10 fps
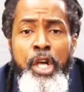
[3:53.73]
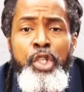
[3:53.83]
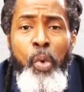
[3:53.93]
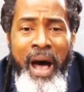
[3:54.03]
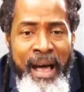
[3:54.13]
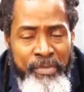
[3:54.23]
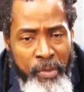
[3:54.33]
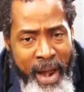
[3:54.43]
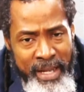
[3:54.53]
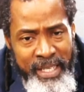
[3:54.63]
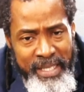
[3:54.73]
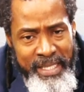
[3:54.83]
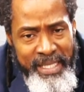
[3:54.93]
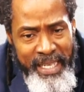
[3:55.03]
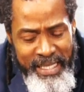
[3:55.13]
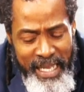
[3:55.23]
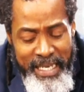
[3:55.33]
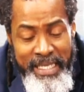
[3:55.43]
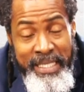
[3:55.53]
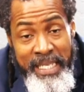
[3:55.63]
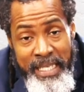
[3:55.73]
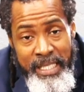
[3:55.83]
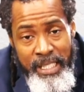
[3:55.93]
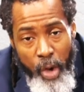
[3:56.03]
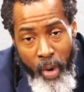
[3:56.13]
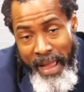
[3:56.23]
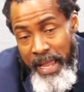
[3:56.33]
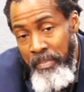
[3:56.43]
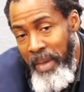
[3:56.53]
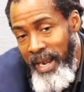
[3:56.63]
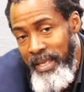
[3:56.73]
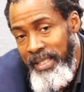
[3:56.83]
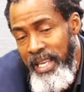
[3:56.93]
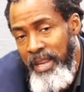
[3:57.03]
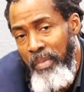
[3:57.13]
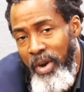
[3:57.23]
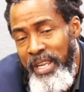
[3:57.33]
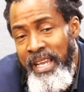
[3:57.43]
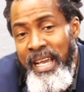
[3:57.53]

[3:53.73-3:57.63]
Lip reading: So arthritis is a disease or imbalance in the body